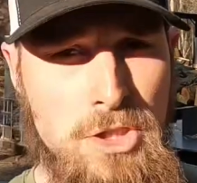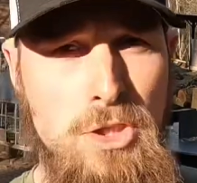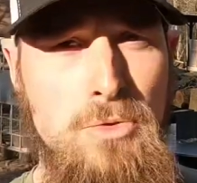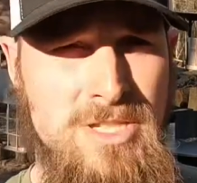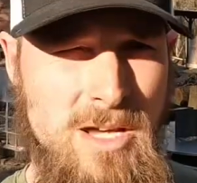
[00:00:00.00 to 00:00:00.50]
to
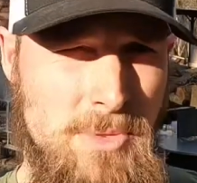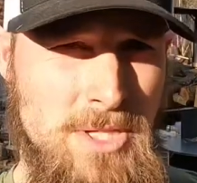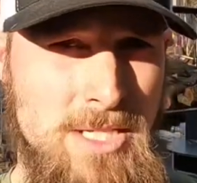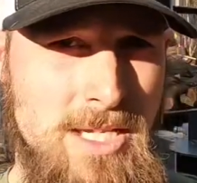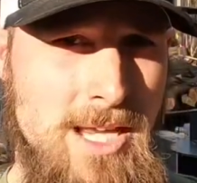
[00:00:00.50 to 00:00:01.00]
do
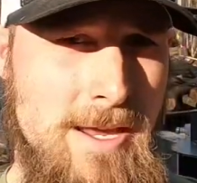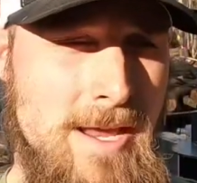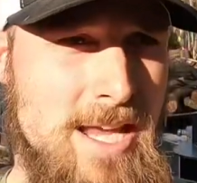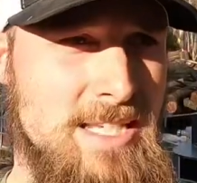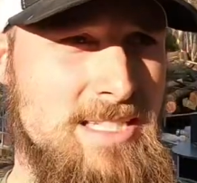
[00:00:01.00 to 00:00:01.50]
something,
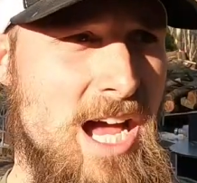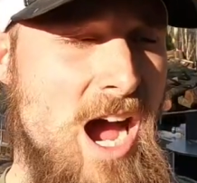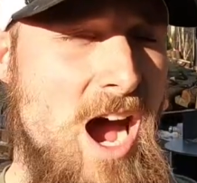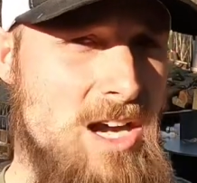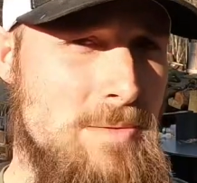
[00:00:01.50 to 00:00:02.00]
and it's
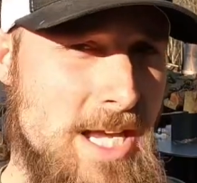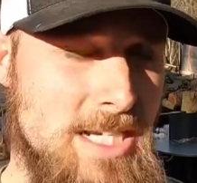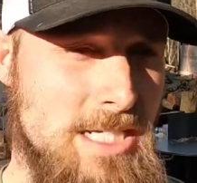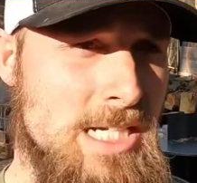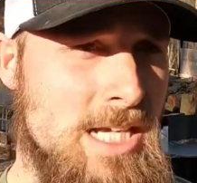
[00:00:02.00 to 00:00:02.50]
not
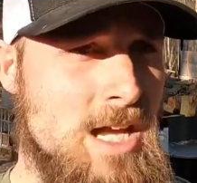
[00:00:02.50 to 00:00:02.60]
automated.